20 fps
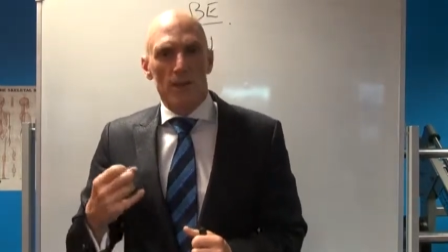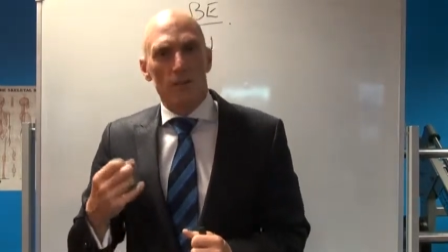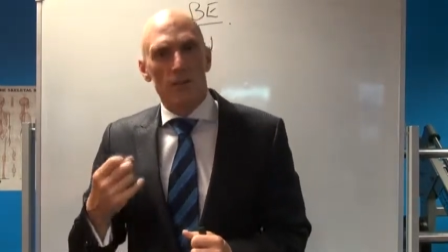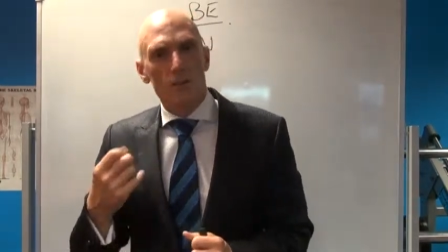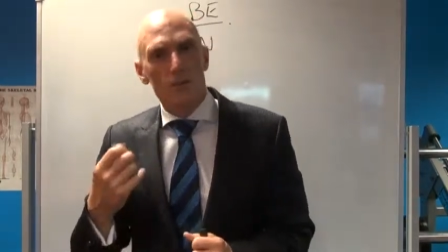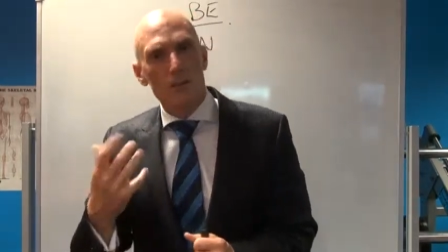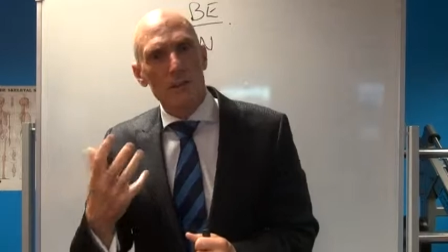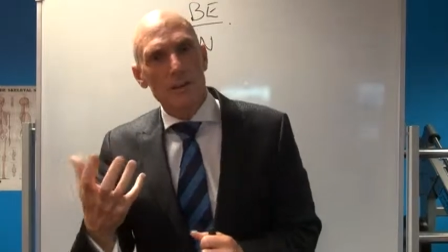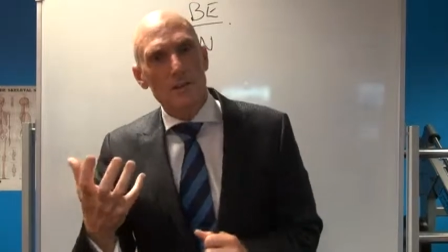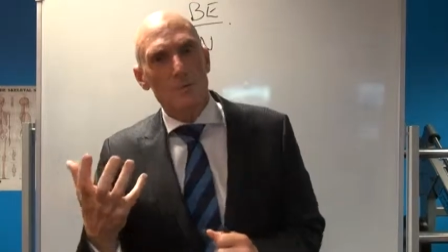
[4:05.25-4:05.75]

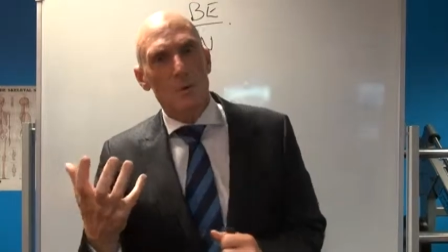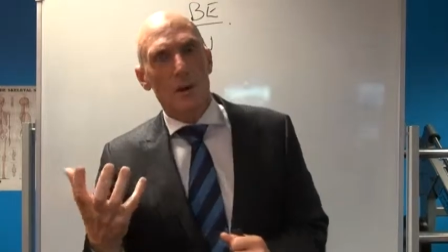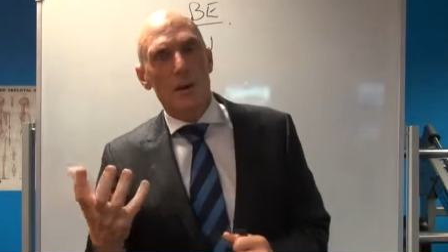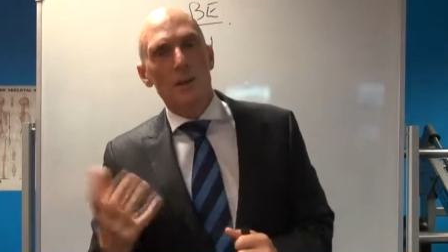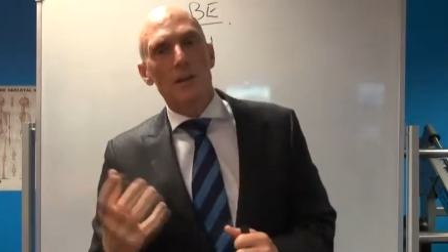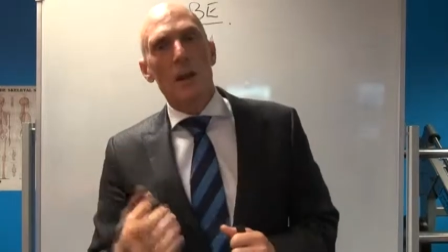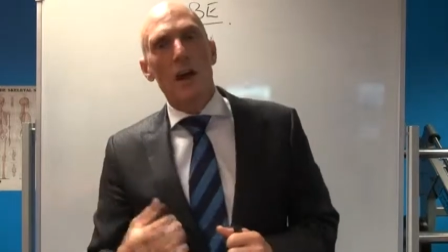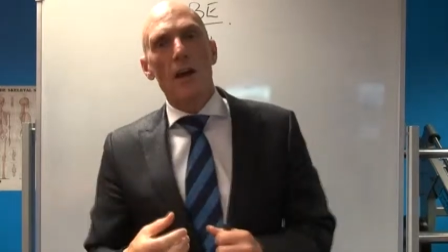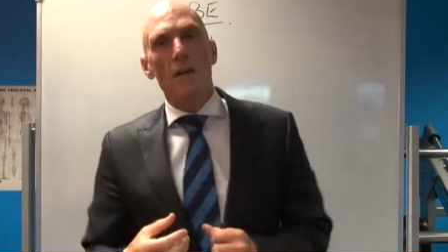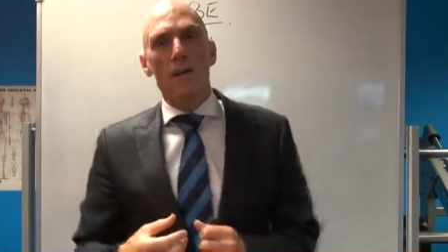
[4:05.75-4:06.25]
The reason why
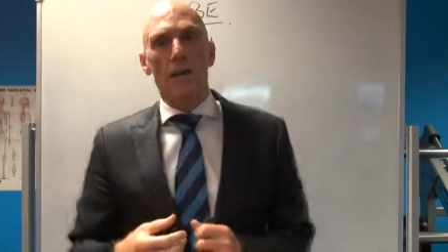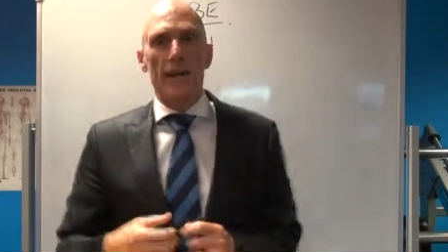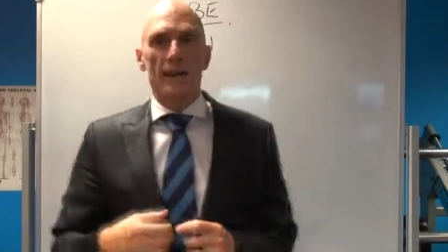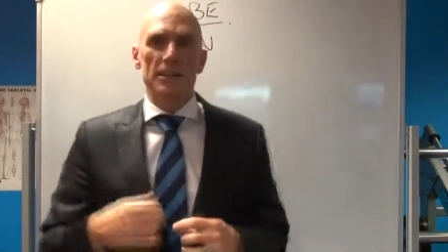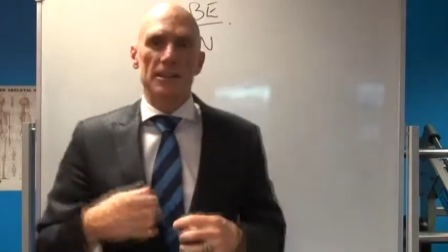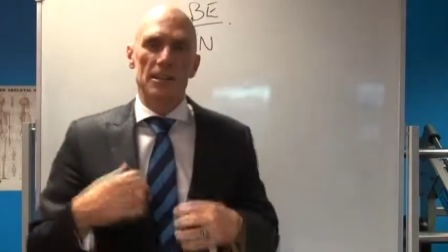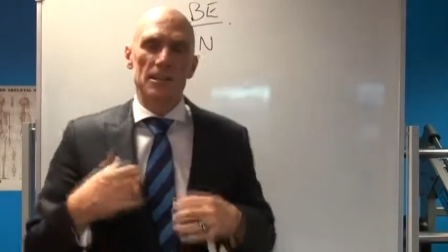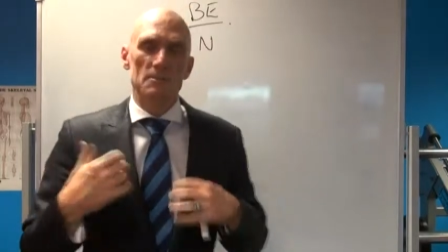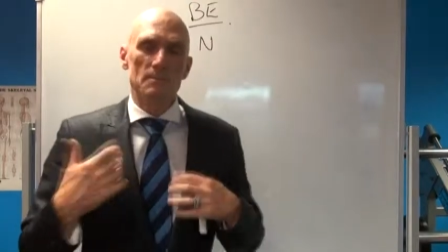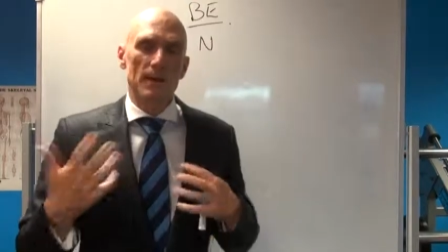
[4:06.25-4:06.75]
I know that
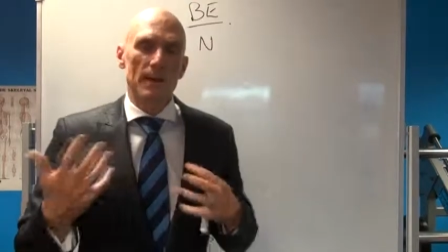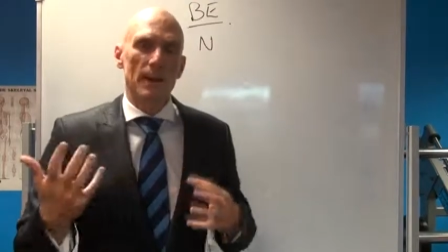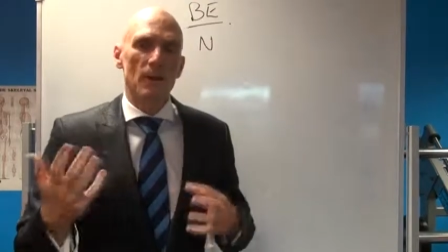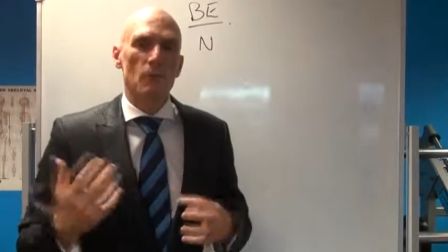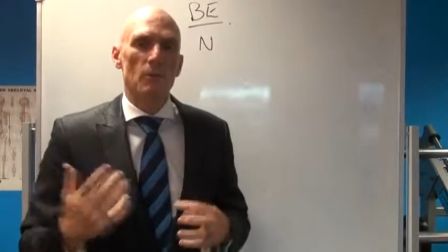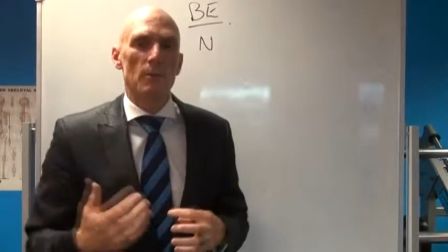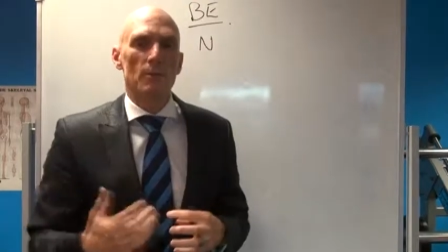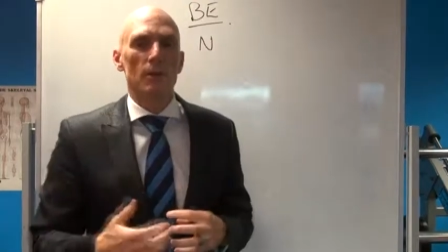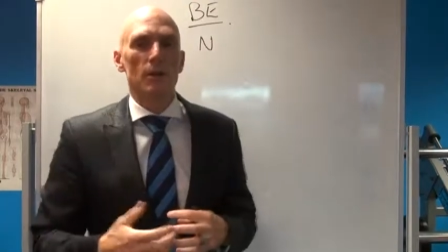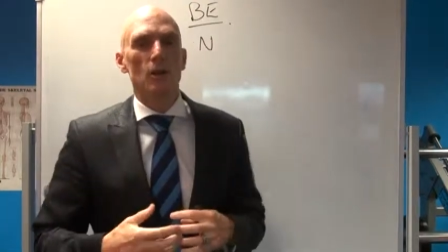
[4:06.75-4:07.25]
is there's many
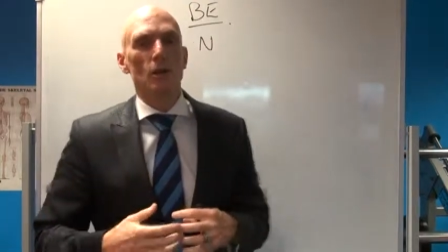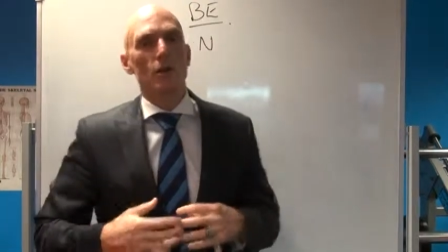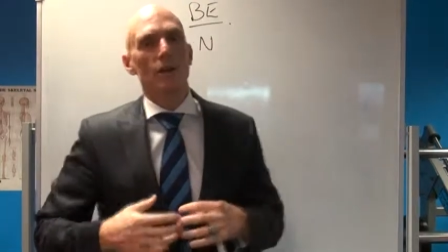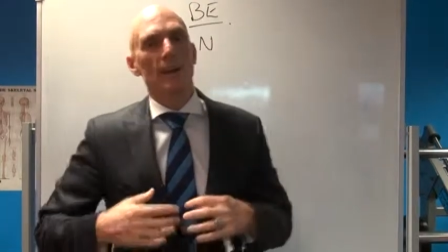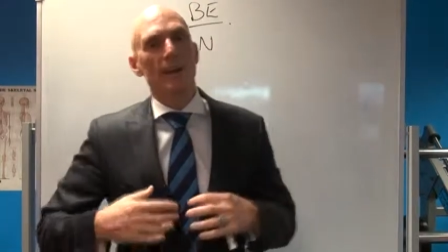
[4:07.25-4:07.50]
women who